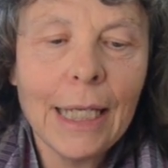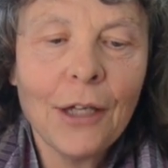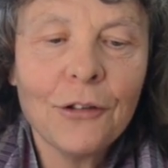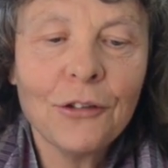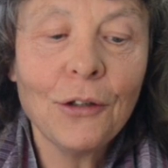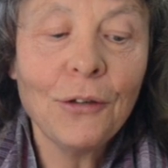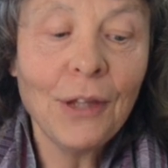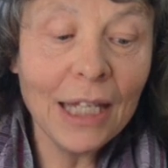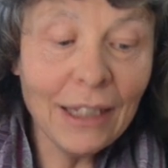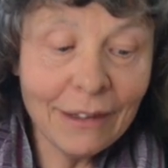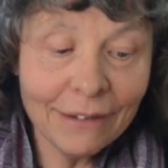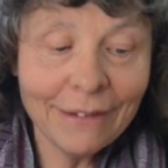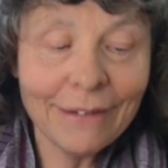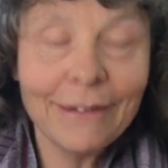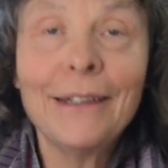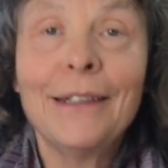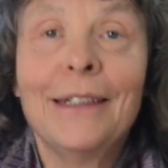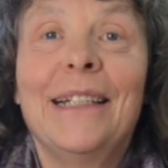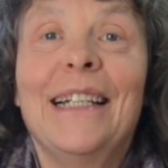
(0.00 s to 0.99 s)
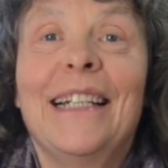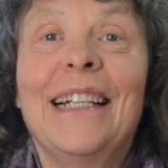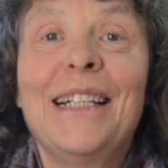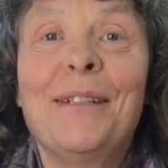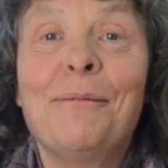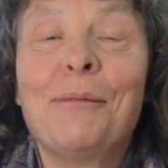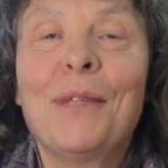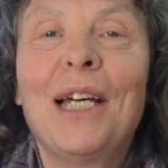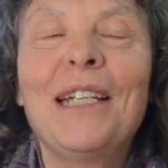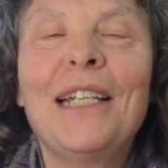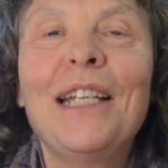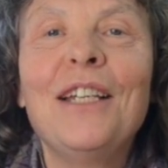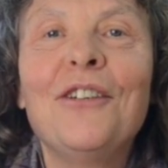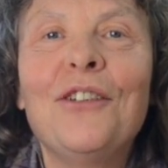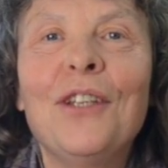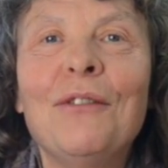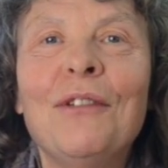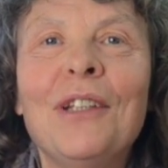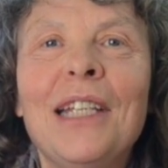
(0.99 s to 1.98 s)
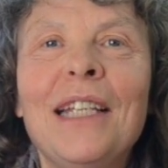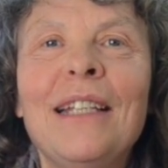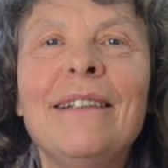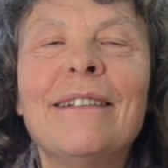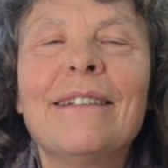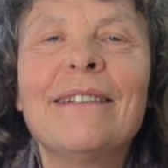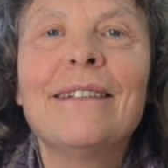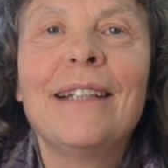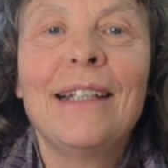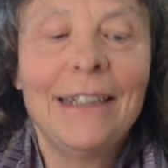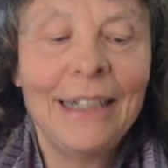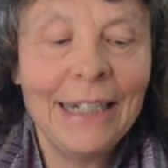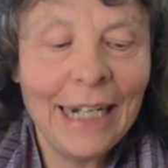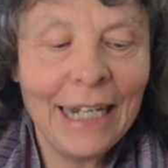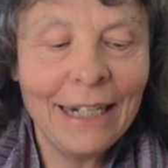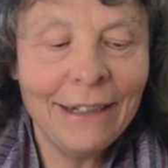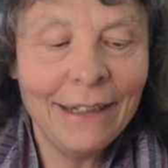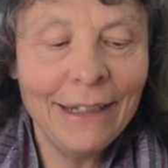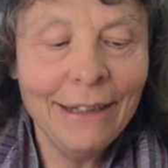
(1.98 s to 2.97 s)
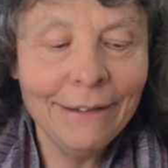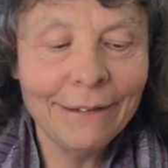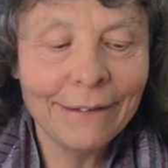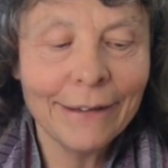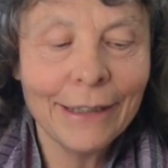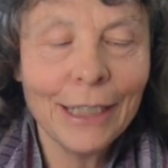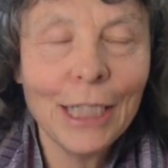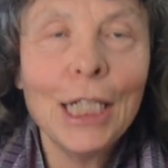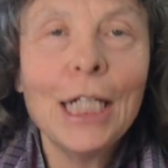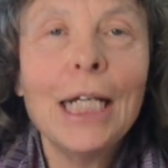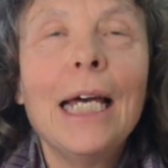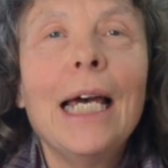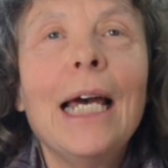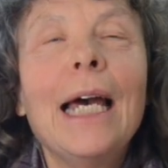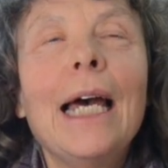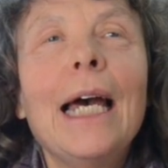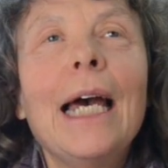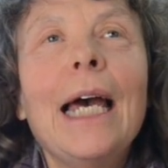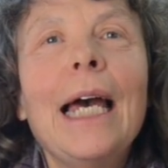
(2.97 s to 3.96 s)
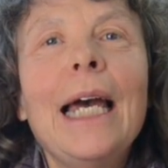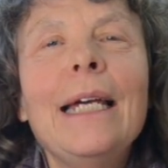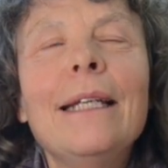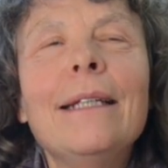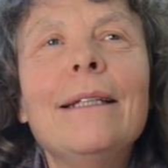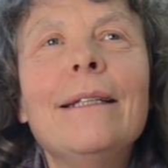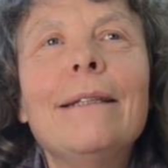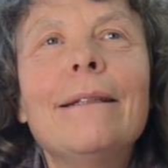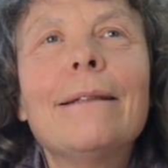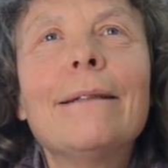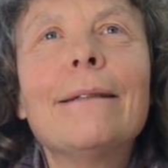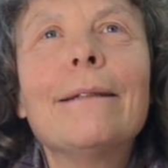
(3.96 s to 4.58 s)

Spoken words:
So that's the 1970s, 1980s. And